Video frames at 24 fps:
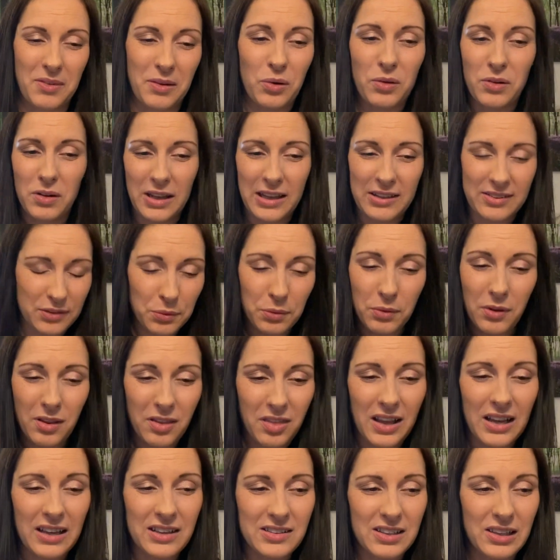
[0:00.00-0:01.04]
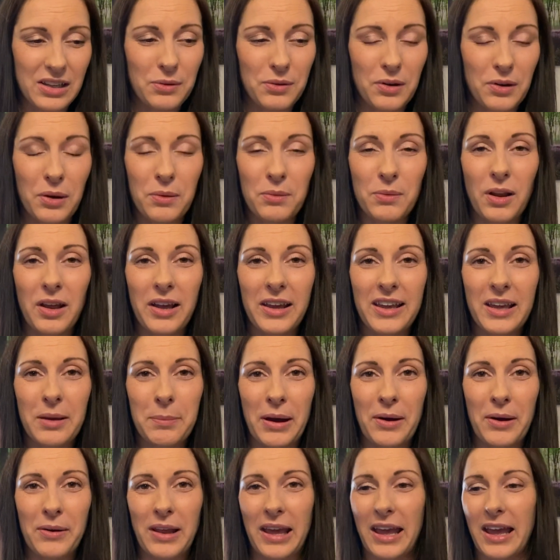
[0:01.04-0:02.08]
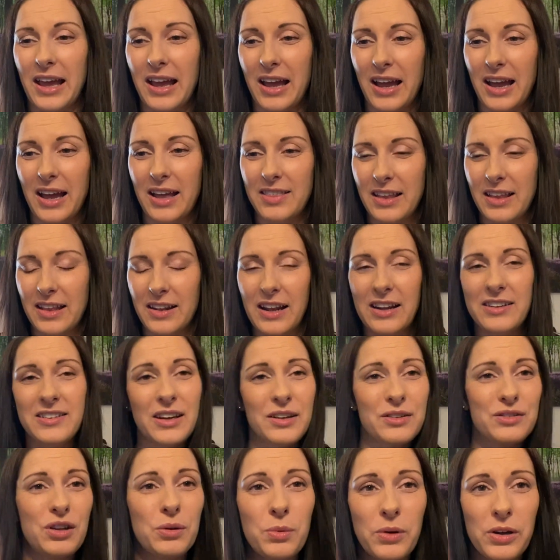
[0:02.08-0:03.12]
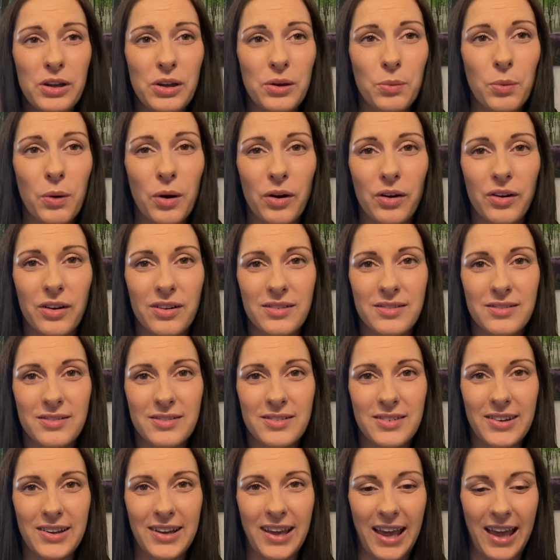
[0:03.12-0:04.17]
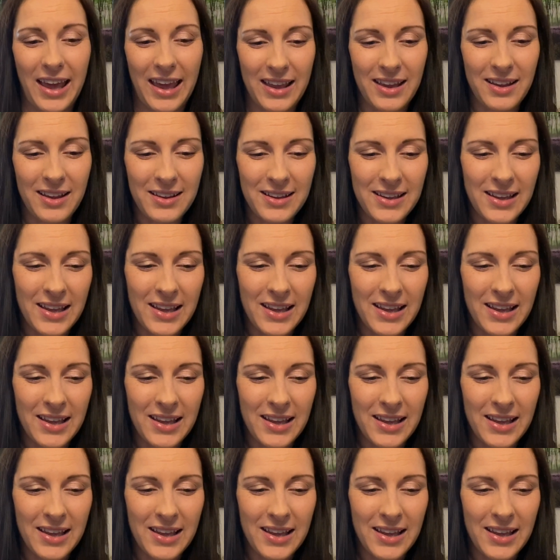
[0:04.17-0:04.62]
List all the things that you don't like about it, and then that tells you what you want, okay?